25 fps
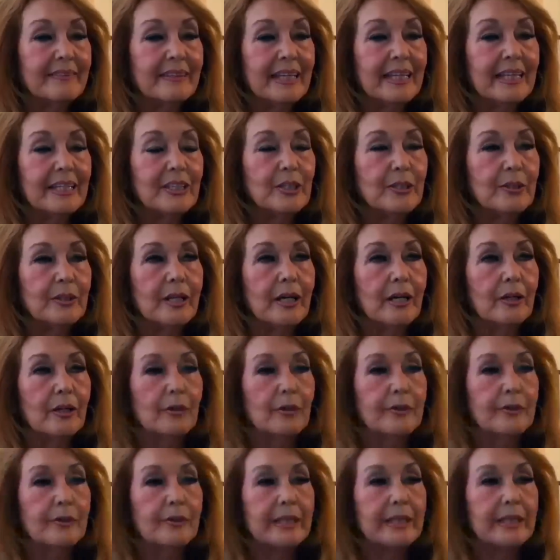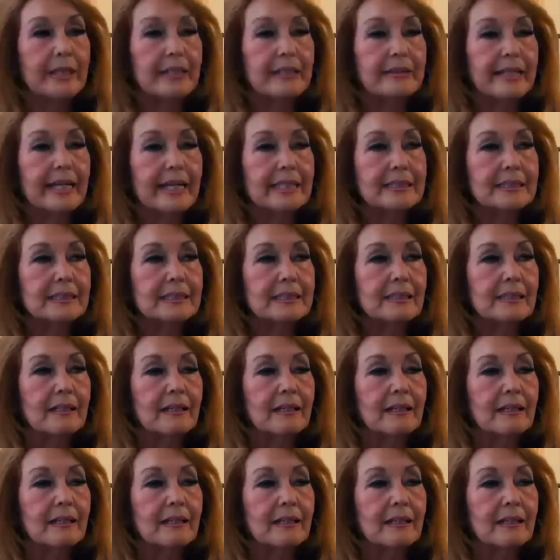think, you know, that's and
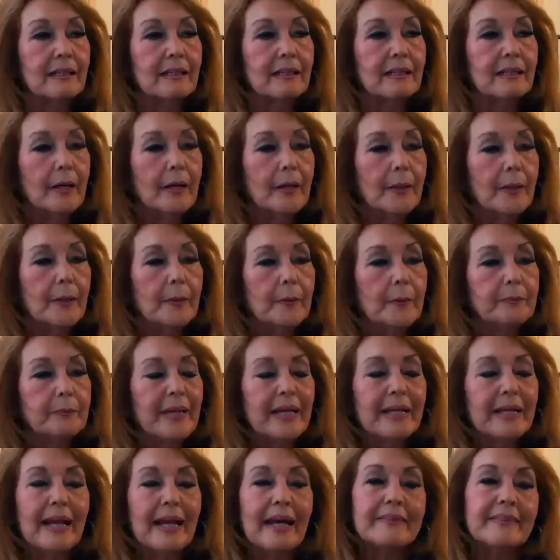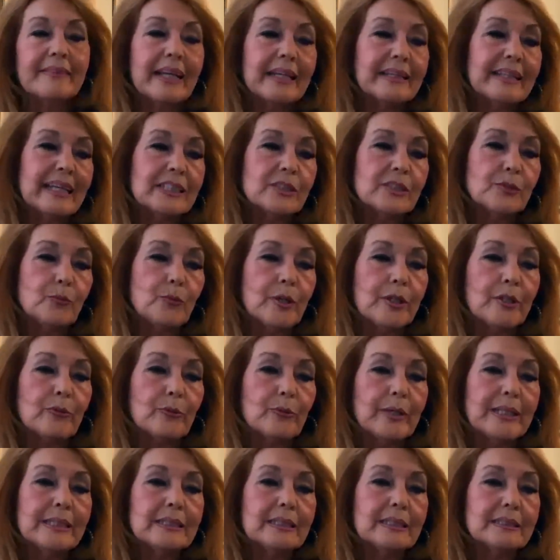I think that's one of the
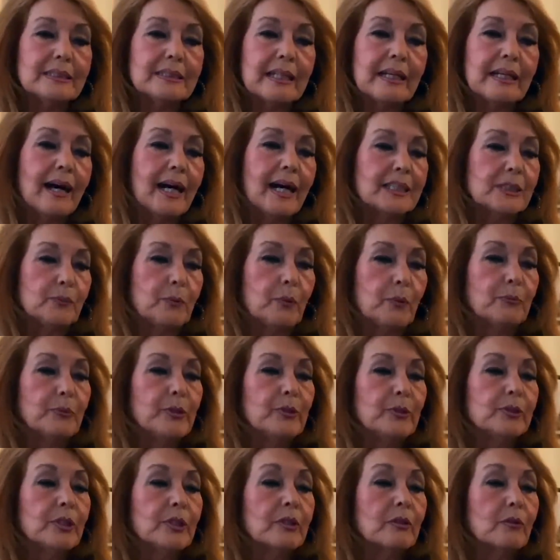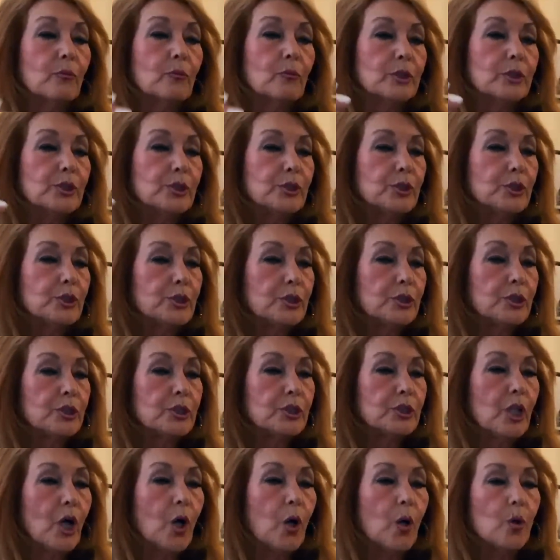reasons that gospel music was
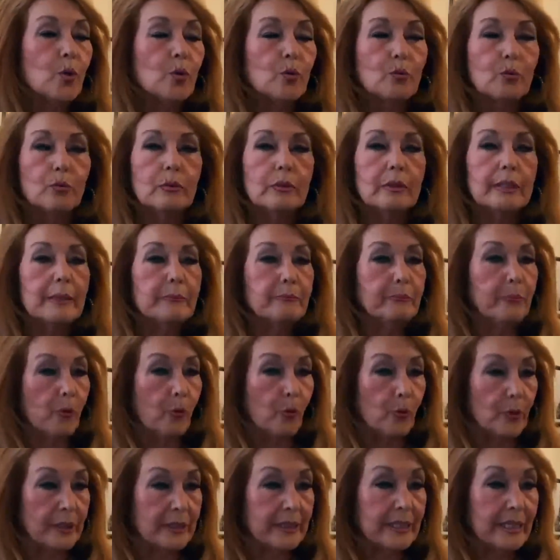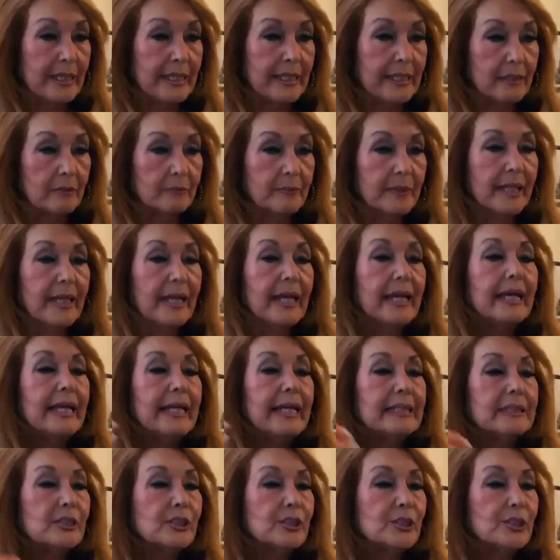so important to him.
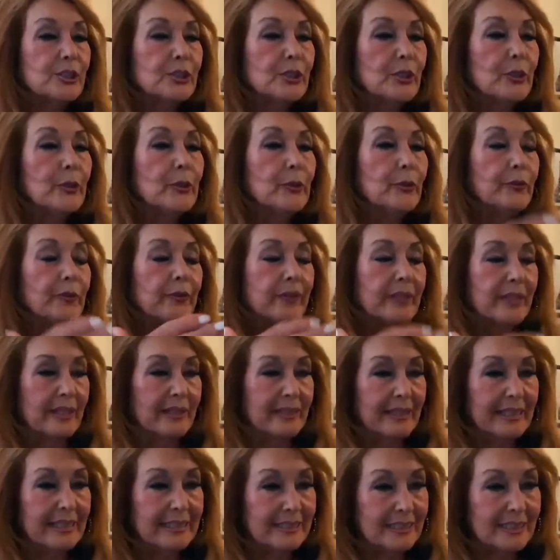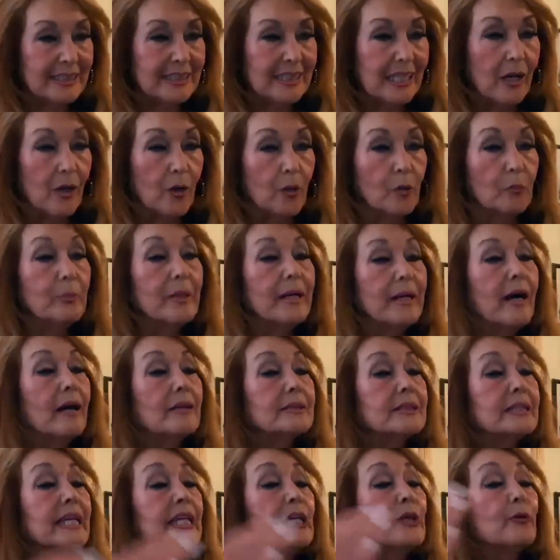It soothed his soul
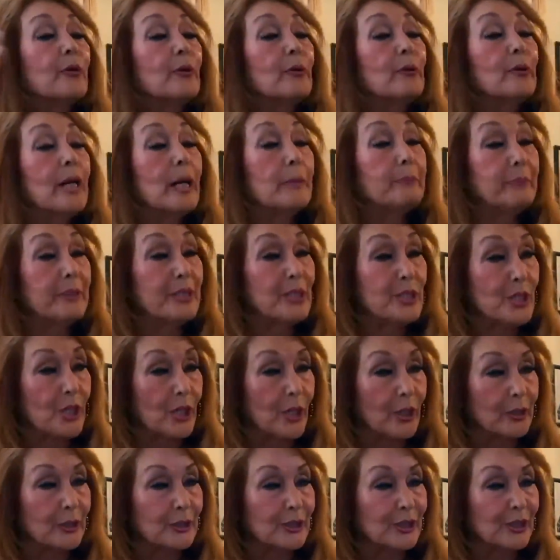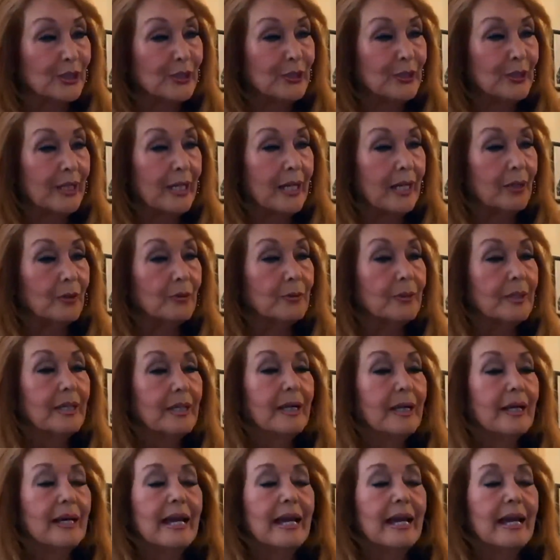because he grew up in church, you know,